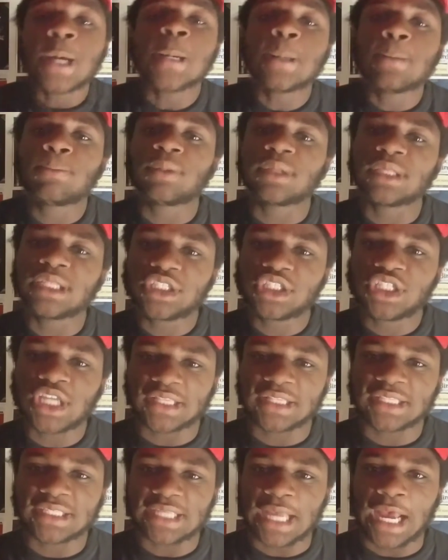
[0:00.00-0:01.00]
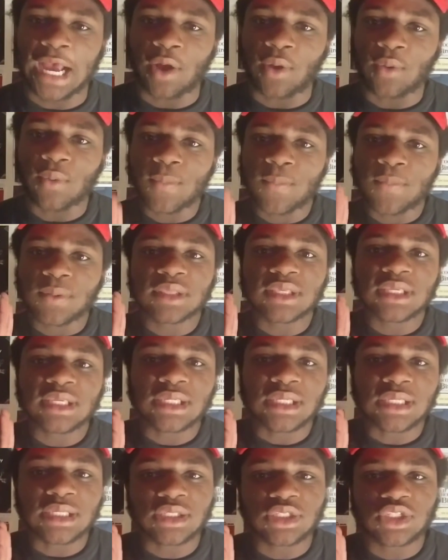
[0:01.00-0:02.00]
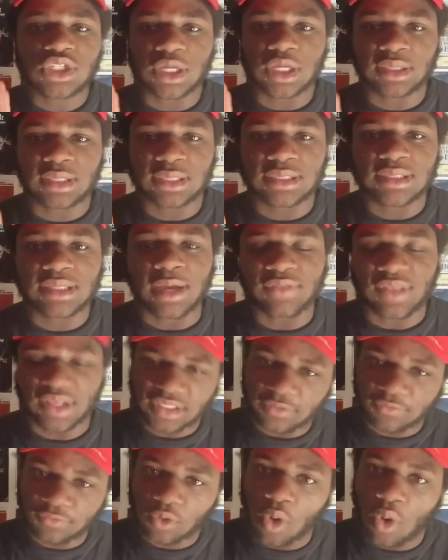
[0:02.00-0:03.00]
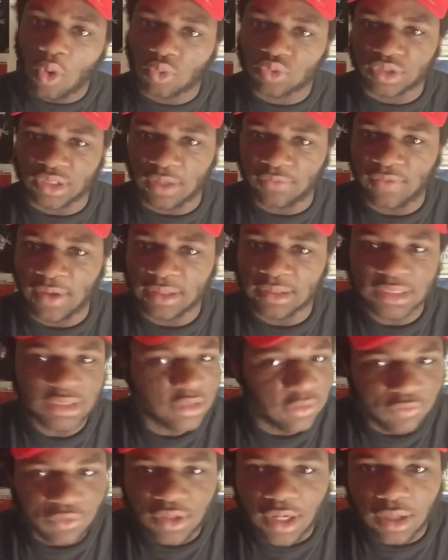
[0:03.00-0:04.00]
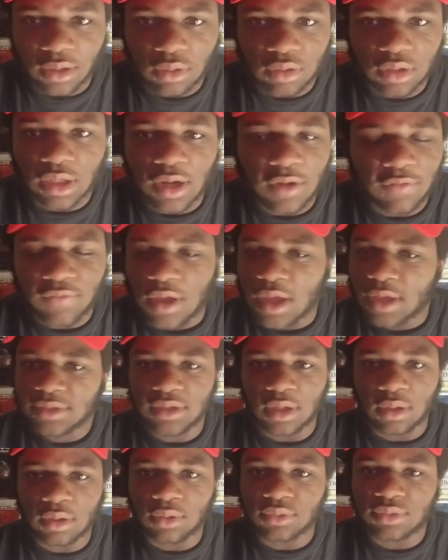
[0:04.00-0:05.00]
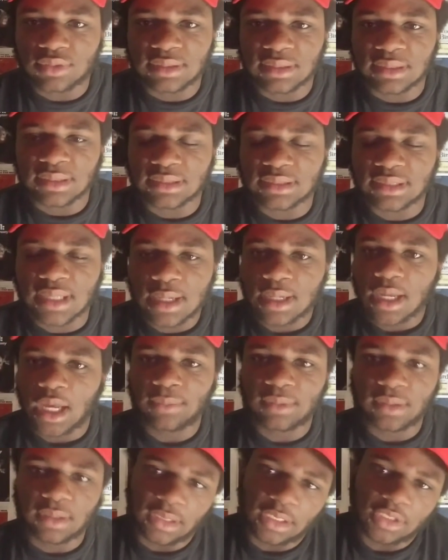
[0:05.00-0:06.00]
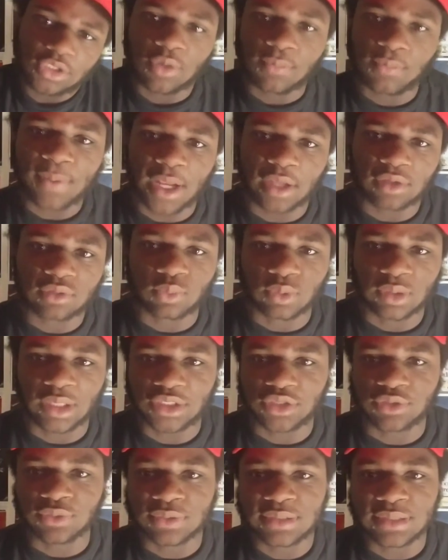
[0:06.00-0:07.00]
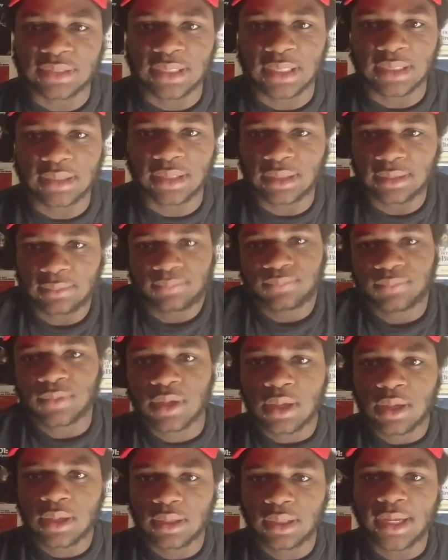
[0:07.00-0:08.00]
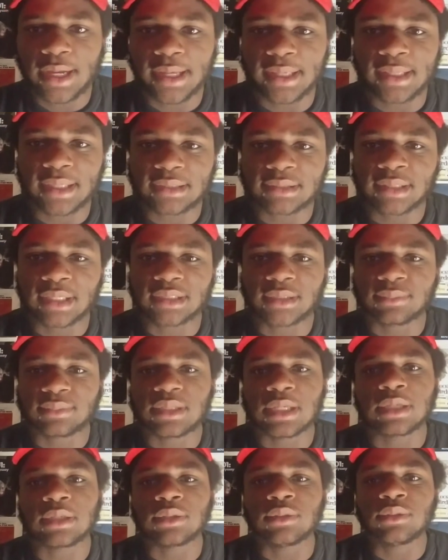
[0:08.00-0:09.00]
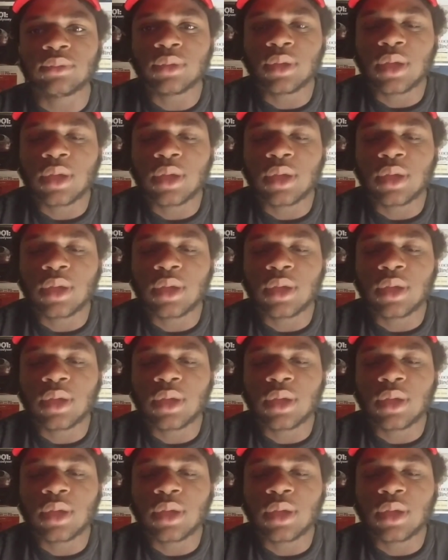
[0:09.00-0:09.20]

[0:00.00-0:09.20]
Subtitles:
Please check this out. Please check this out. That's if you're old enough, at least. If you're not old enough, don't go see this. I mean, unless your parents will let you see it, then yeah, I guess let them take you.